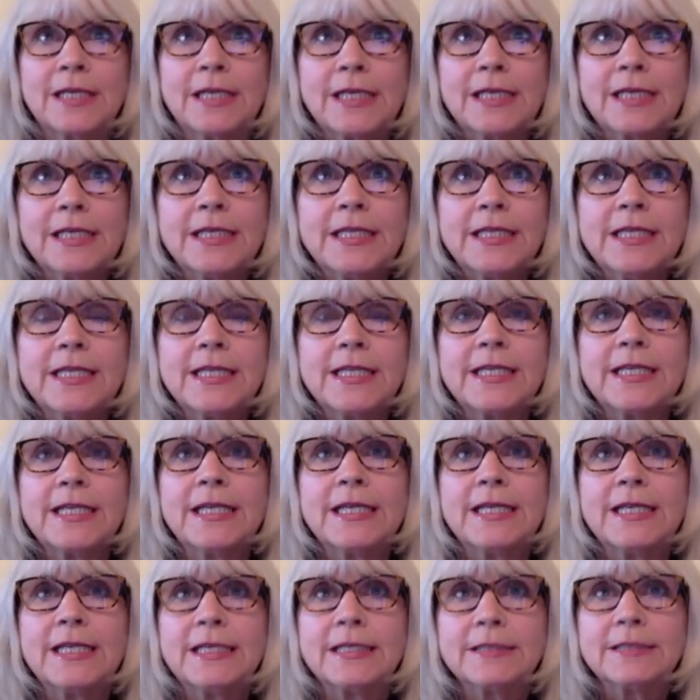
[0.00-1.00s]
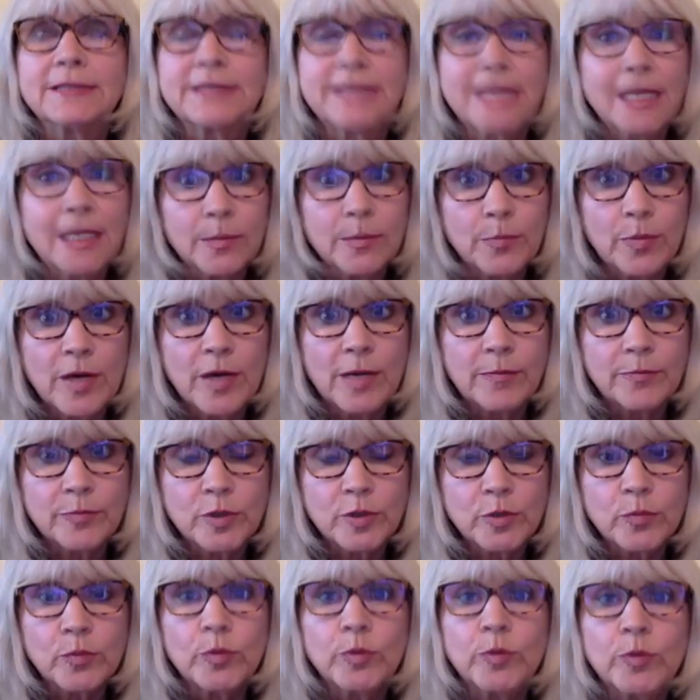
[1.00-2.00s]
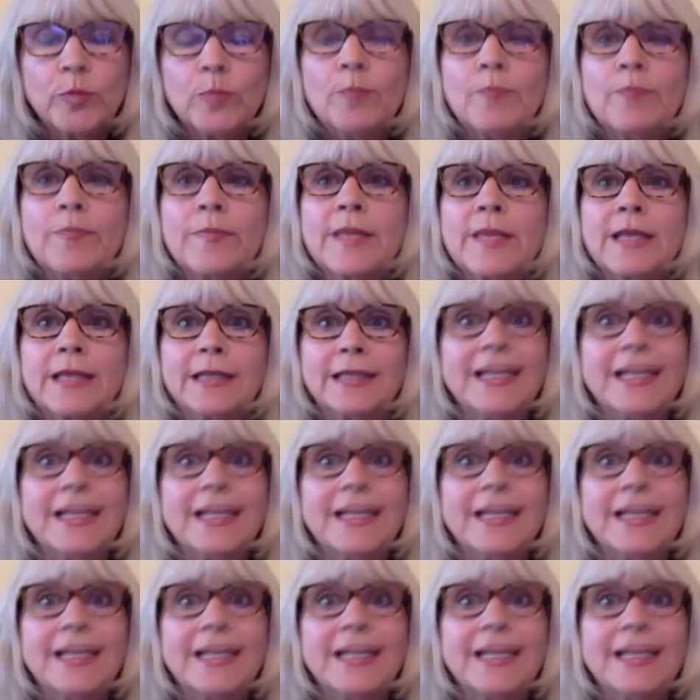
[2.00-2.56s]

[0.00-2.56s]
in the teleprompter room